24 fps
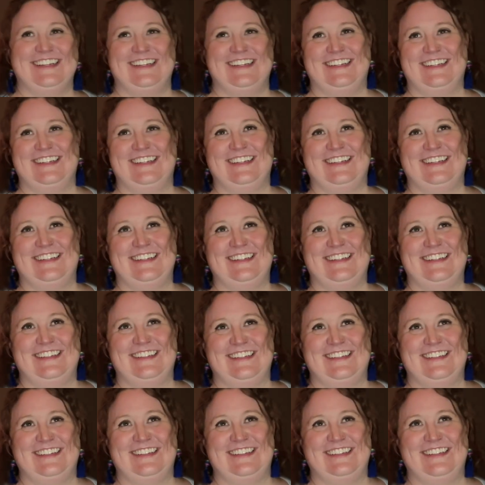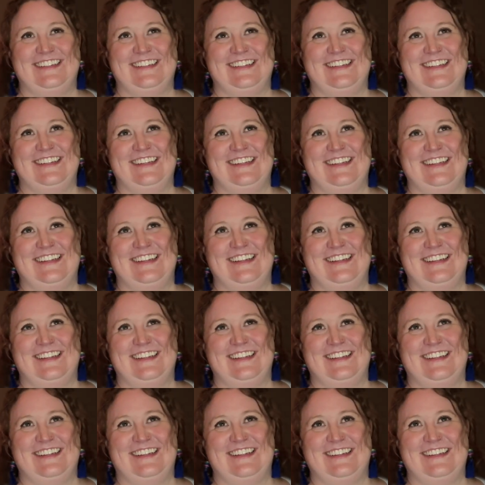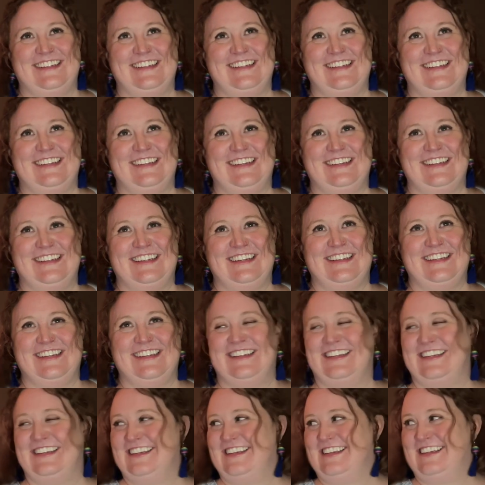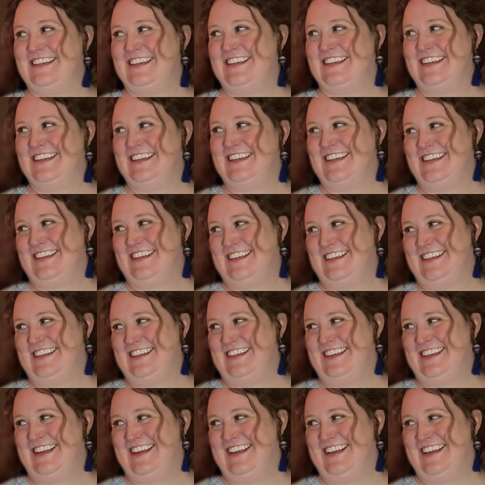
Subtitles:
(not speaking)